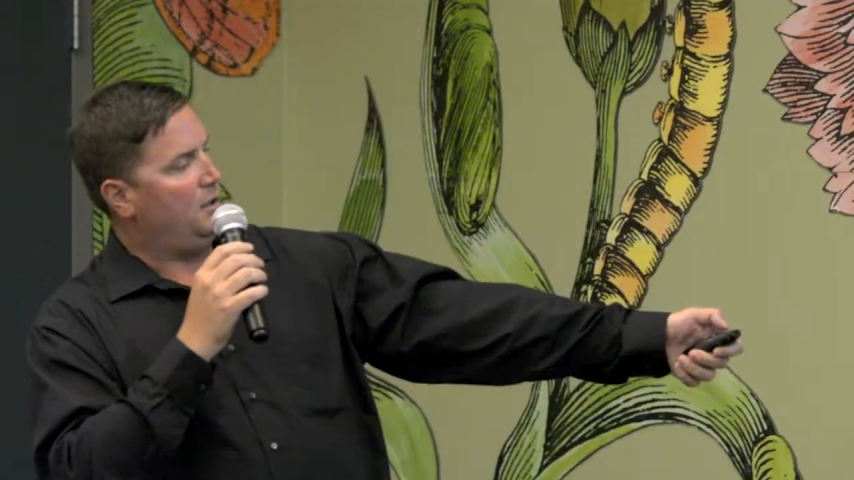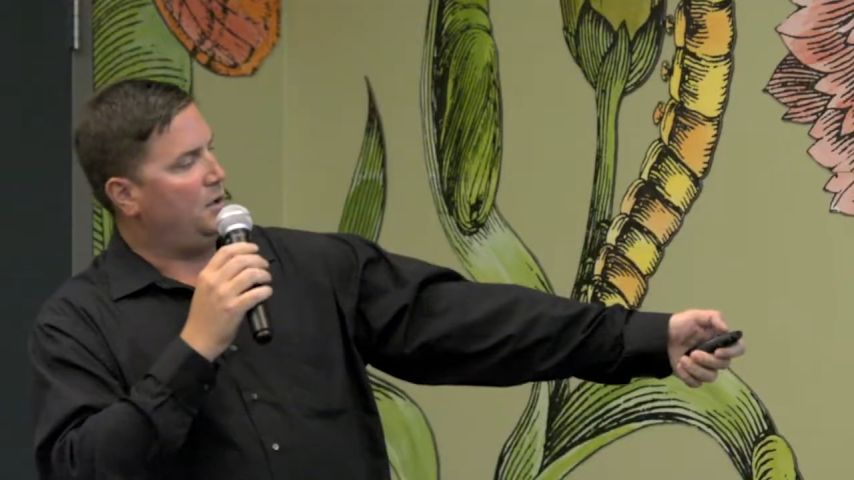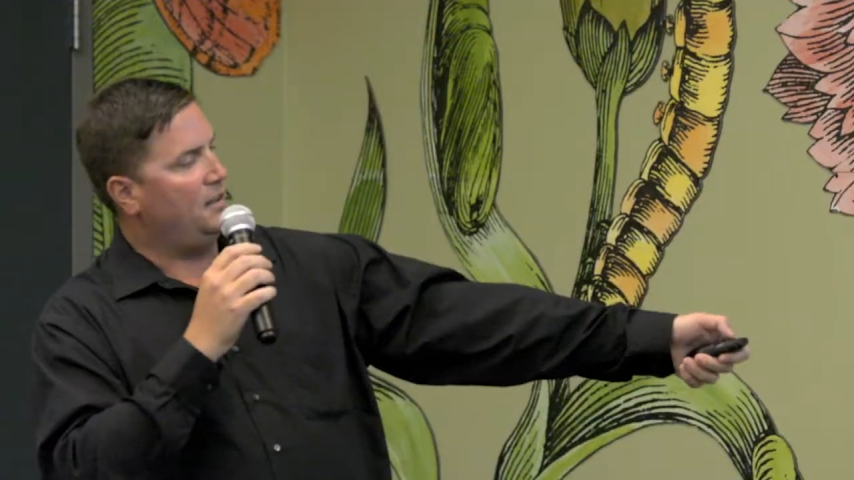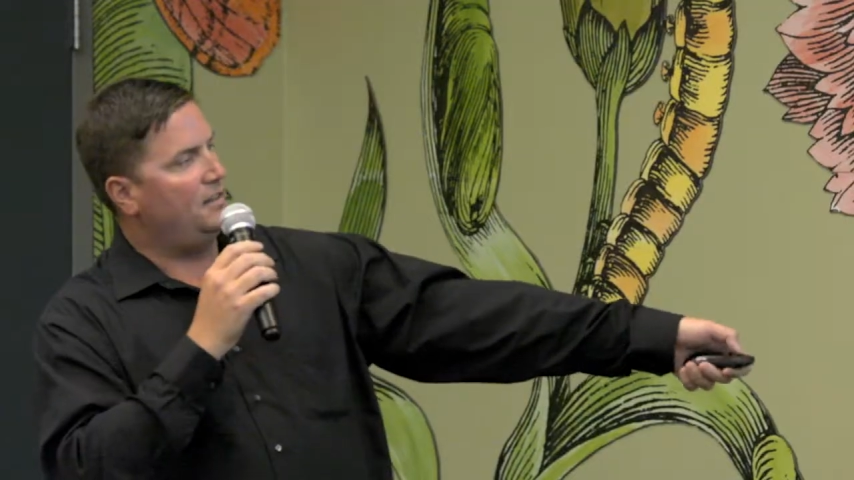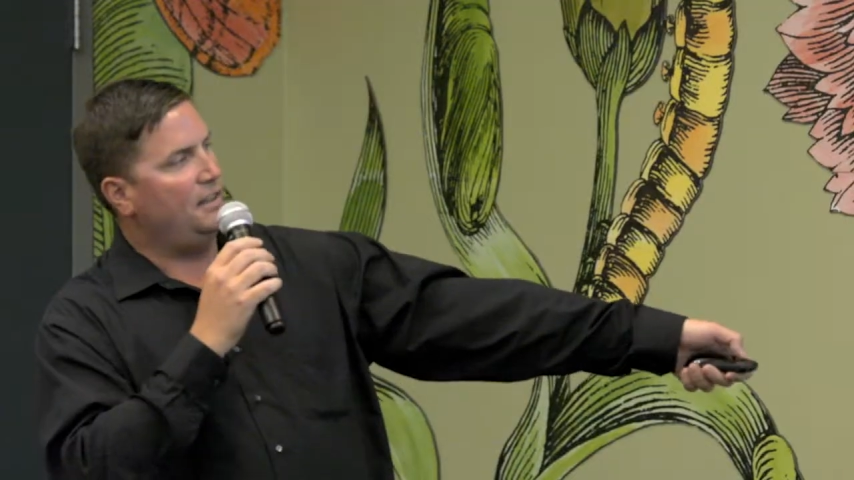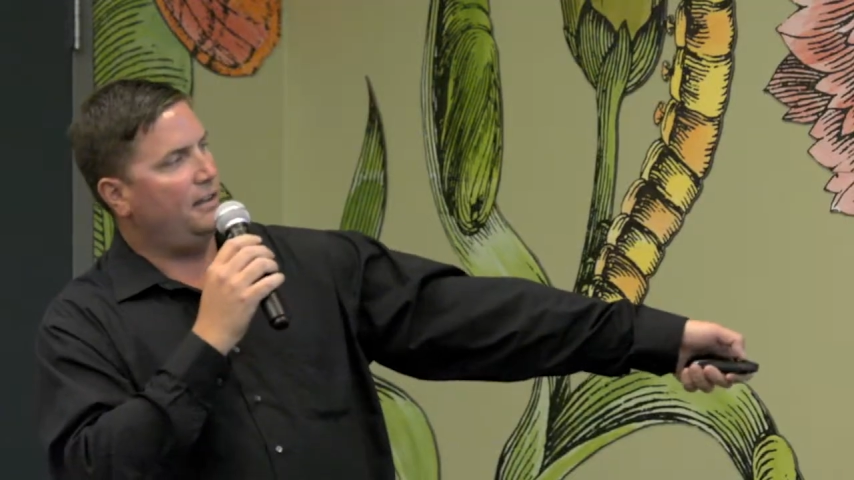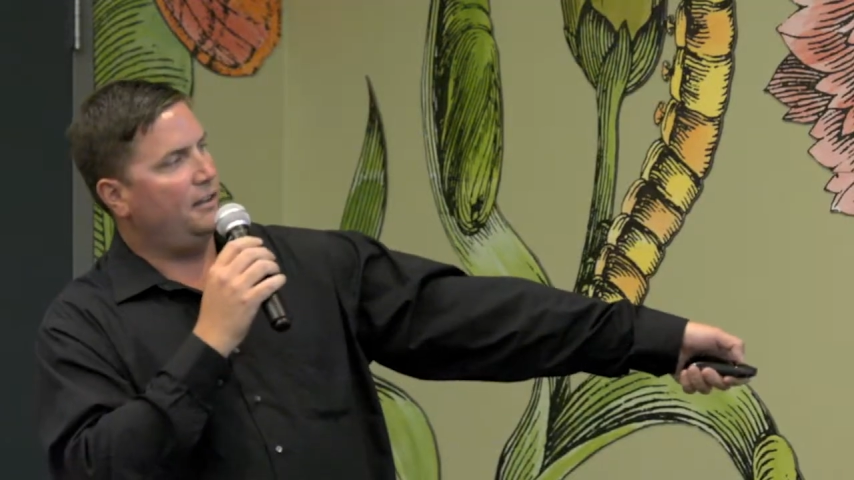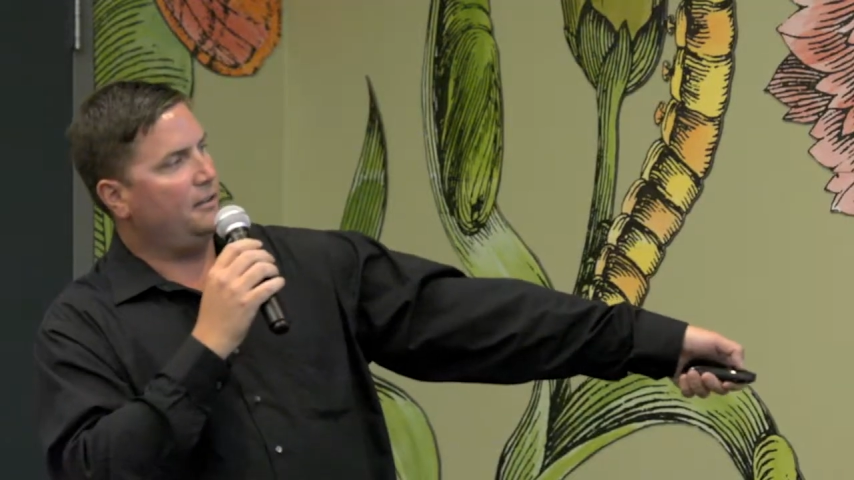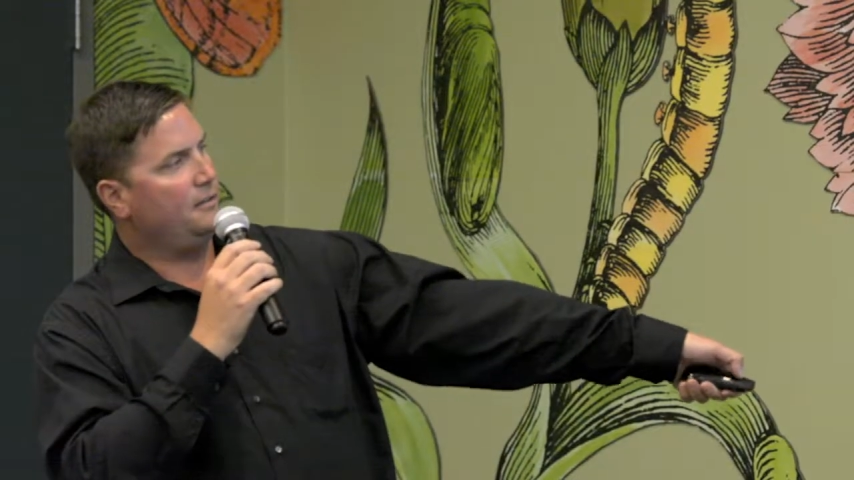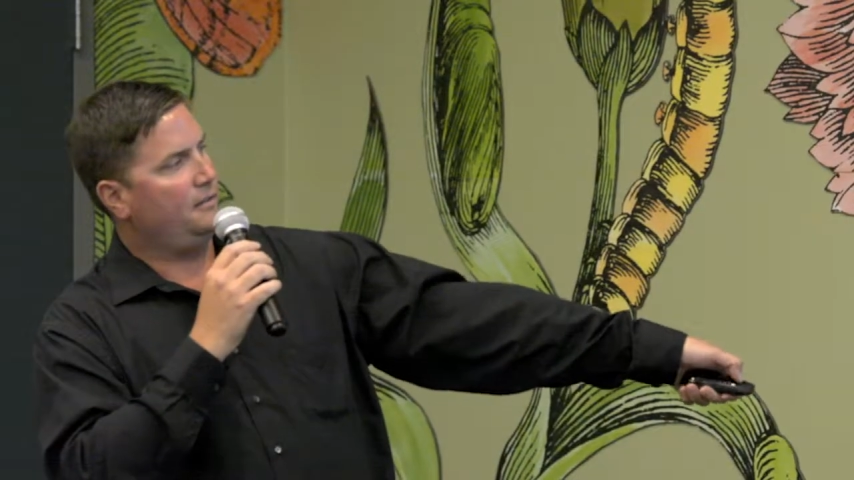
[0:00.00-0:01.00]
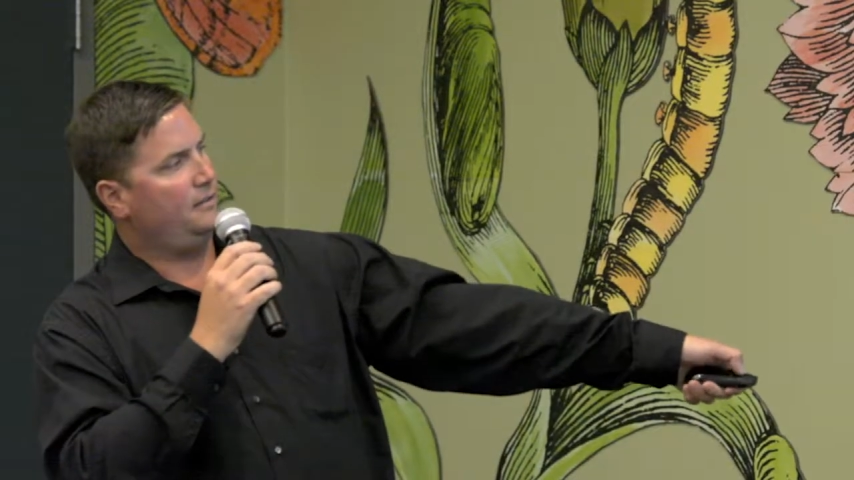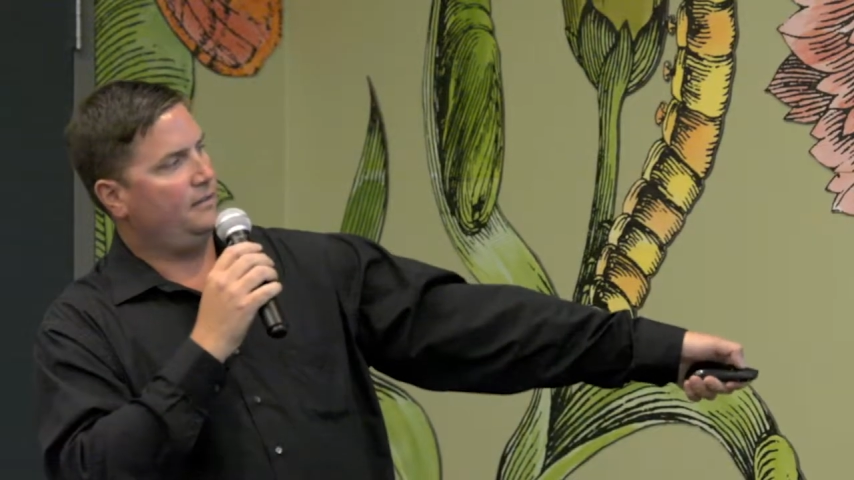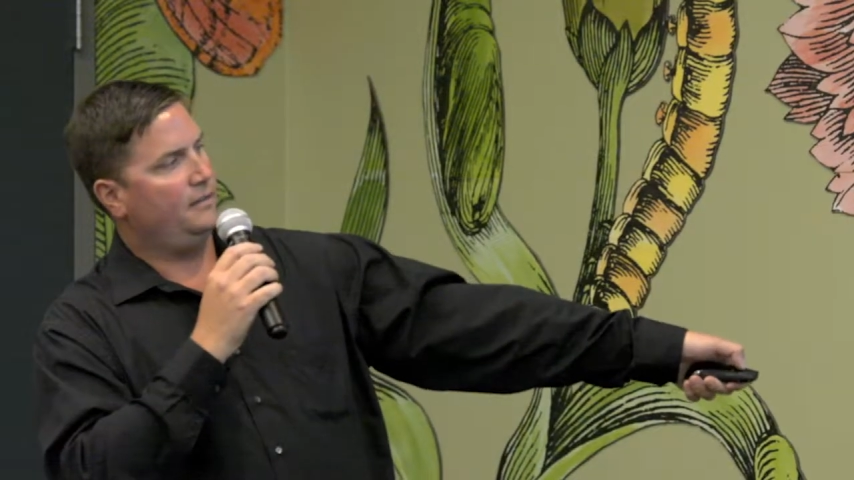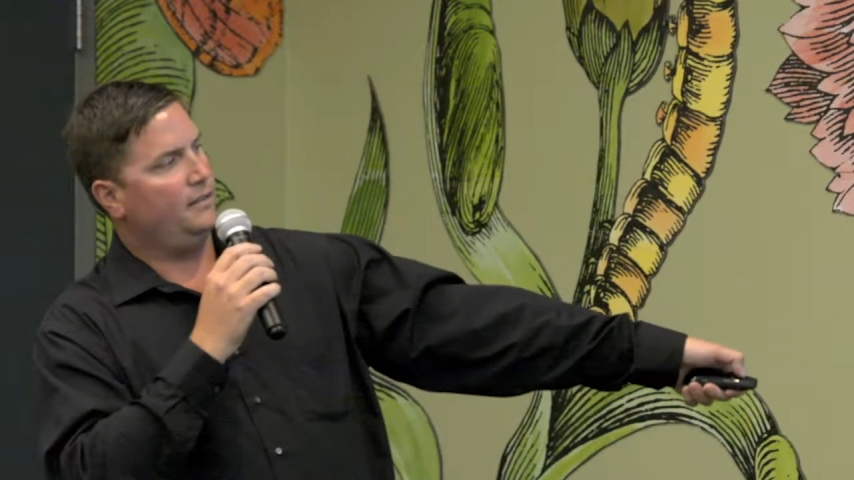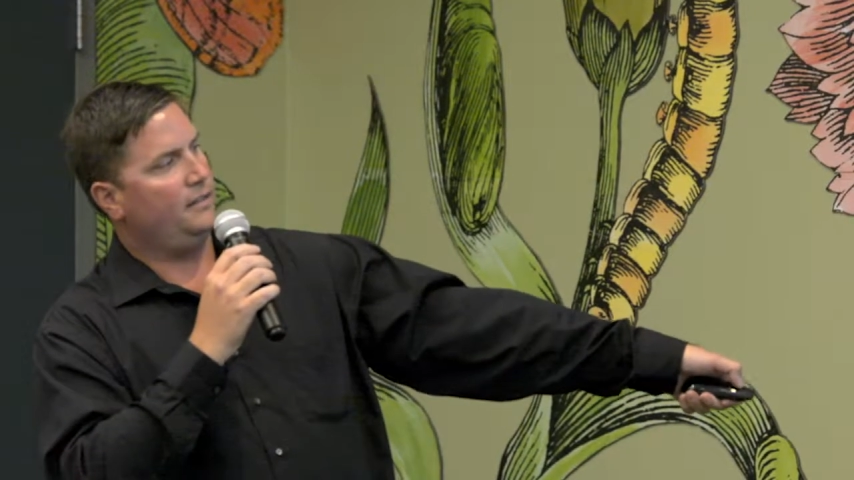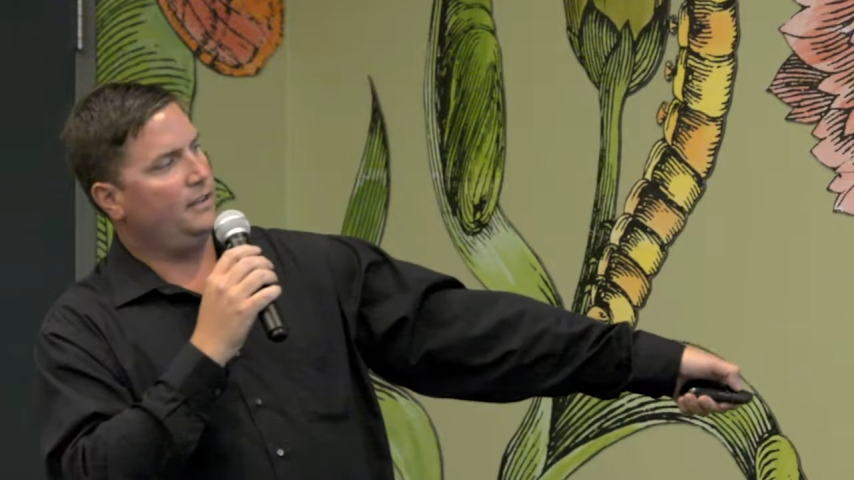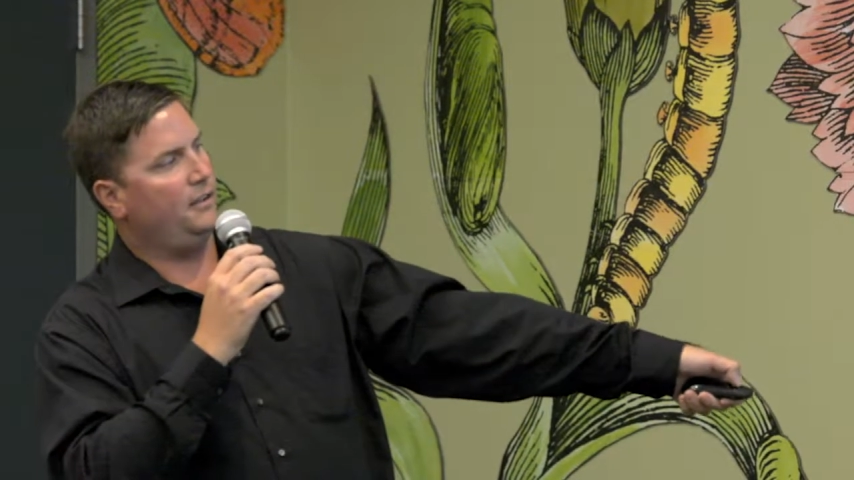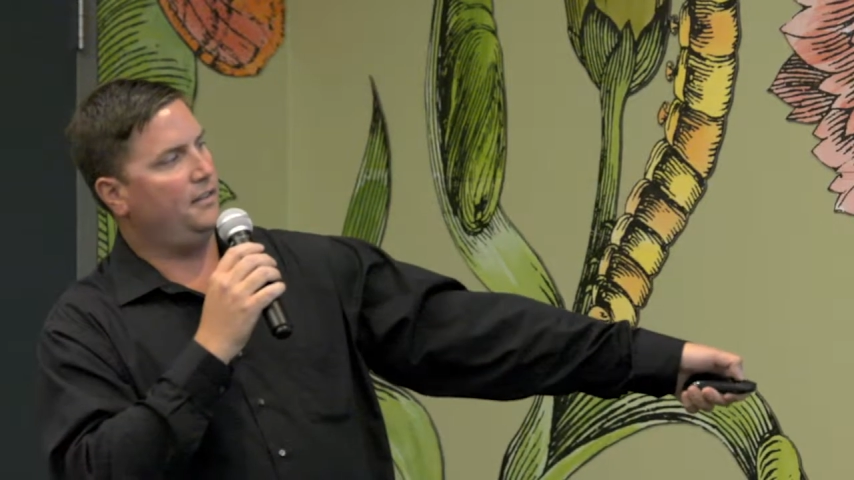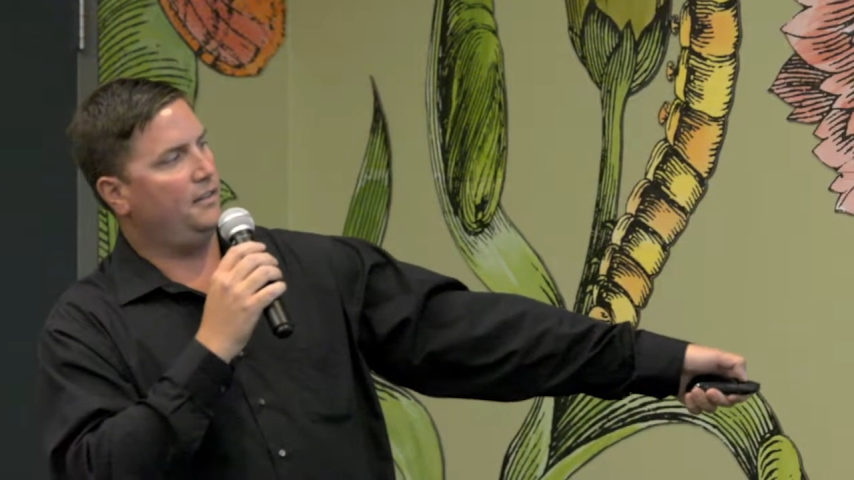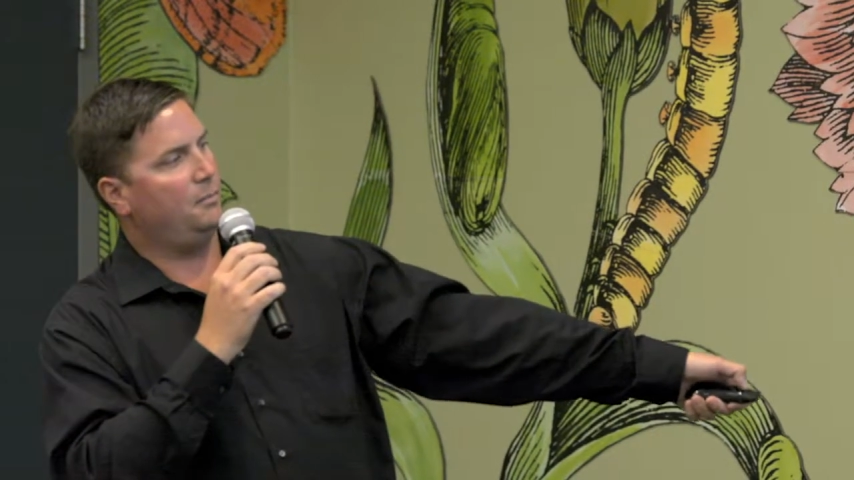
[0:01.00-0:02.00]
you can see
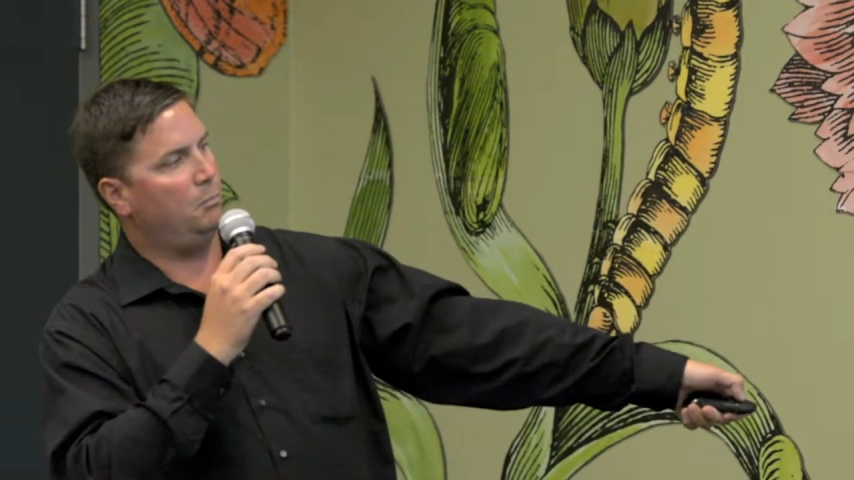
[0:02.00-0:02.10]
here's this